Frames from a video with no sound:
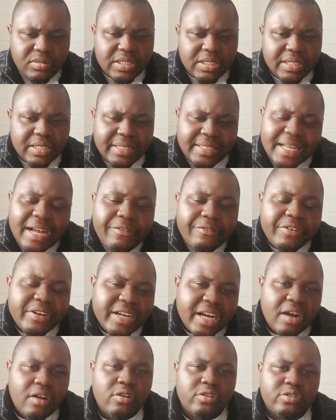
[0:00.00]
in Africa
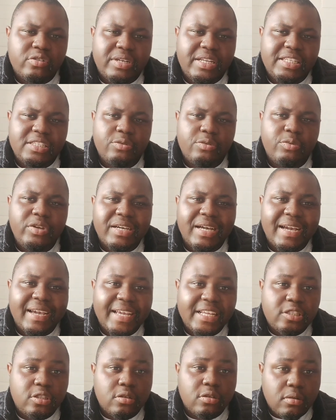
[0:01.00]
also there's a way you can get
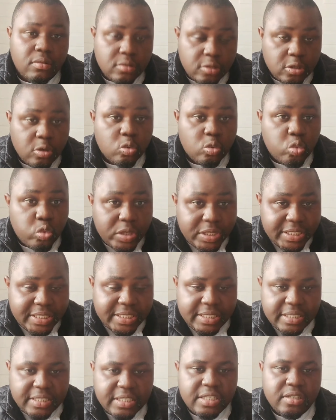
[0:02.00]
your wheat.
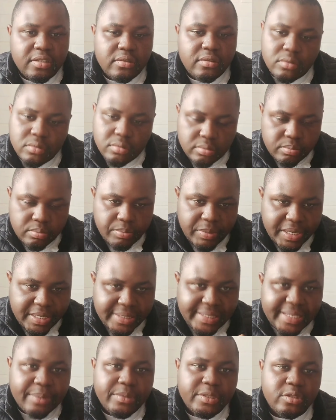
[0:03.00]
You make them
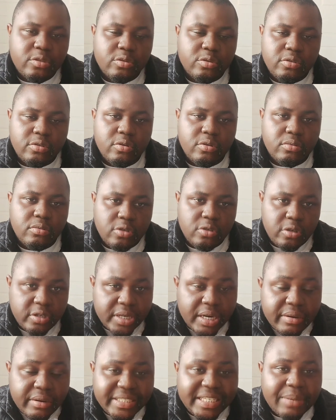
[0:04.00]
into you ground
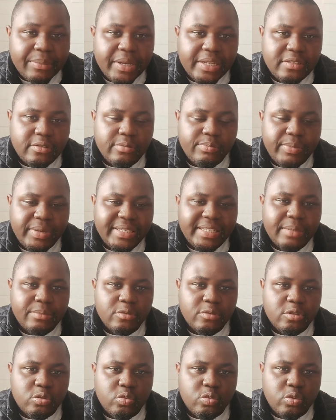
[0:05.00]
them and you make them into
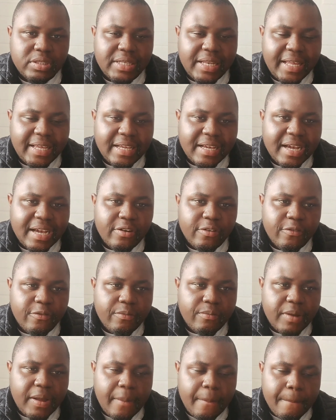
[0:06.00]
what, like a kind of
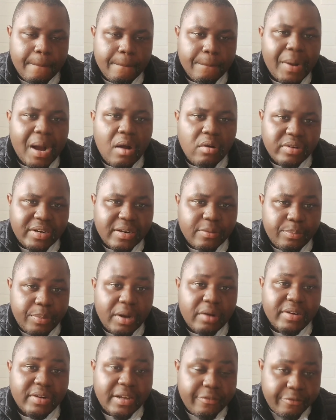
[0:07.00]
powder
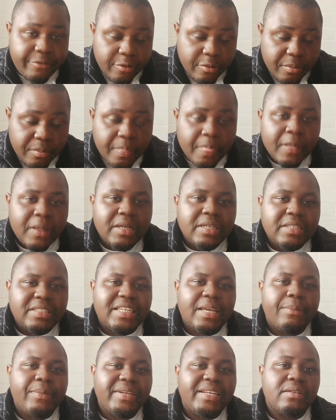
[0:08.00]
form. They make
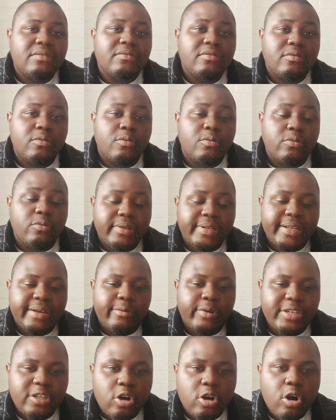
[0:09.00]
them to they what they
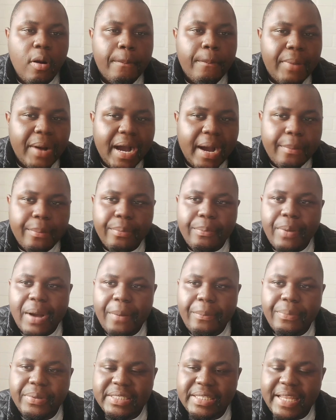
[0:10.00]
call pap. Pap is
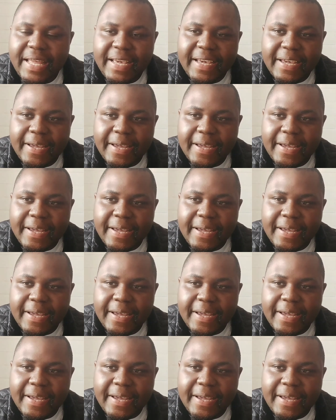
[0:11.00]
like